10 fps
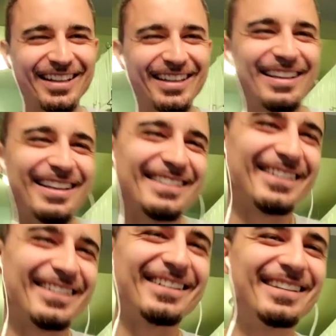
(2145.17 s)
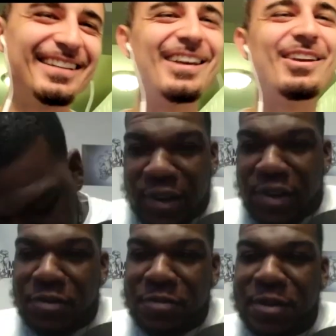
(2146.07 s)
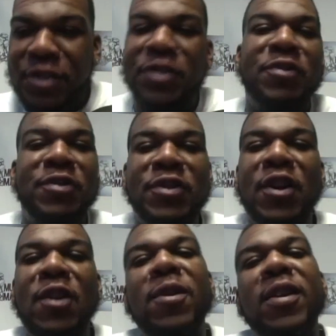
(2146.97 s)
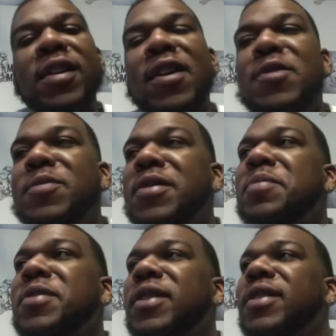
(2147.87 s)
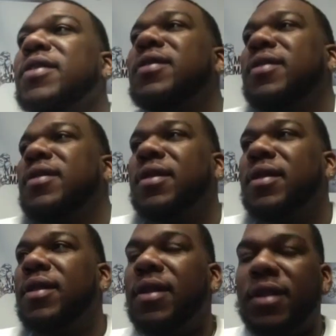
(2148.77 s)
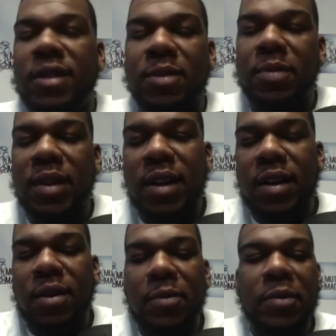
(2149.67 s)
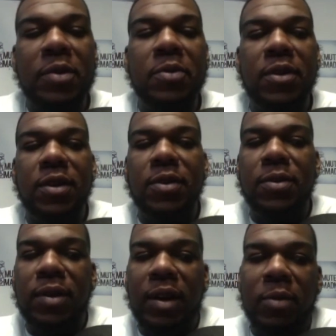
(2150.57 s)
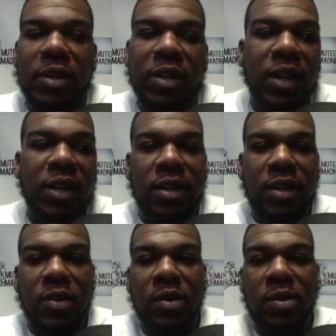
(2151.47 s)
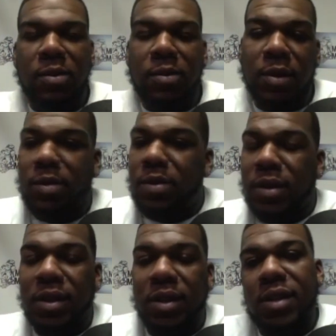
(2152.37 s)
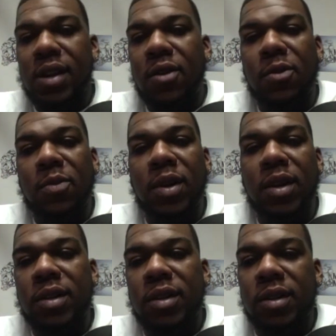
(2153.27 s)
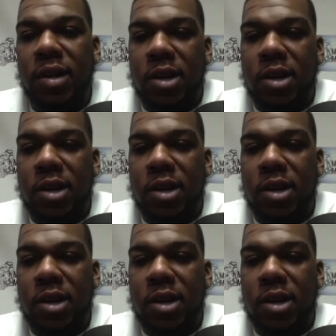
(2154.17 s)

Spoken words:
Yes, it is a hard thing to do, but you know, it's all working out, man, because again, it's something that we want to do and we chasing it, you know, and we doing the things at our own pace.